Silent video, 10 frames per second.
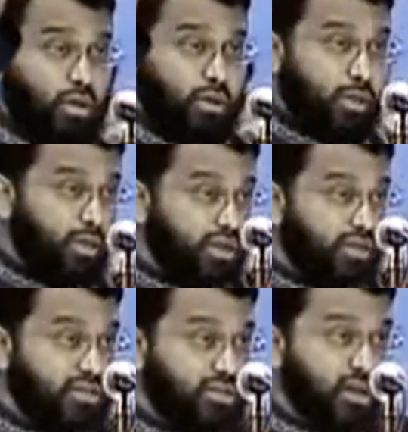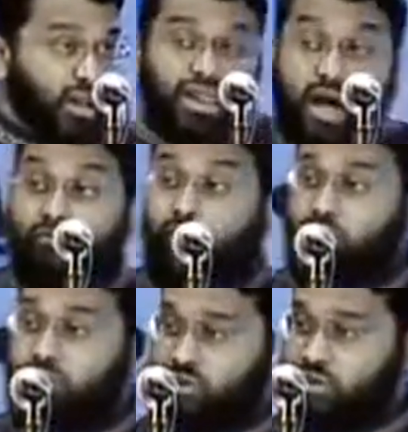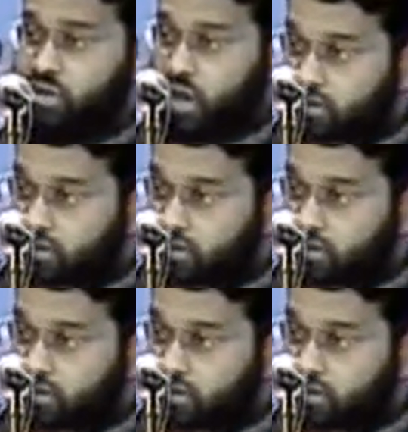There is levels of